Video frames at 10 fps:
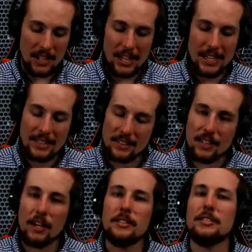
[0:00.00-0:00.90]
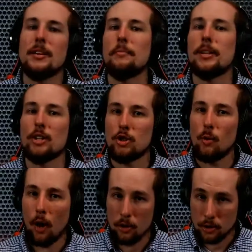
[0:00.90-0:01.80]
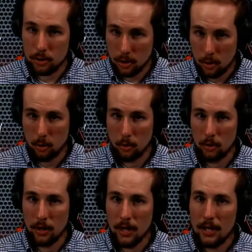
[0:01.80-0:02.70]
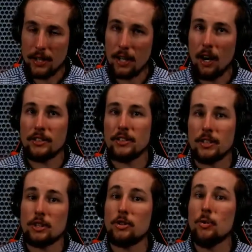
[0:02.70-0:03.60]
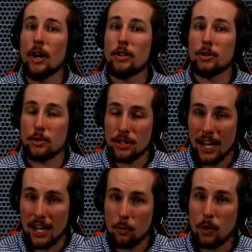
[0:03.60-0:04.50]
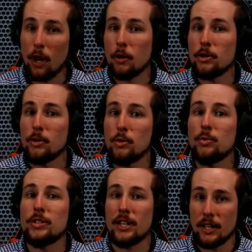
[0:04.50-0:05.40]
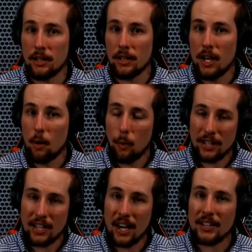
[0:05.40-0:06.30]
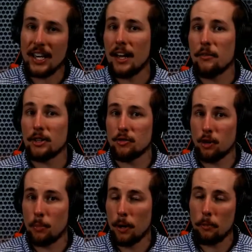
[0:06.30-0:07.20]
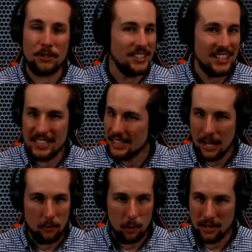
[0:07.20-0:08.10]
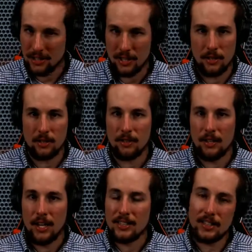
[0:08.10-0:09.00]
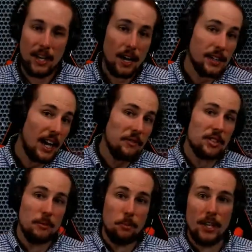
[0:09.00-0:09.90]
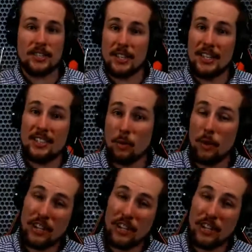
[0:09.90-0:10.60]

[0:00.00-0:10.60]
It does something to our soul that causes us to understand we are using what God gave us for a purpose that He never intended. See, God gave us the blessing. He's the one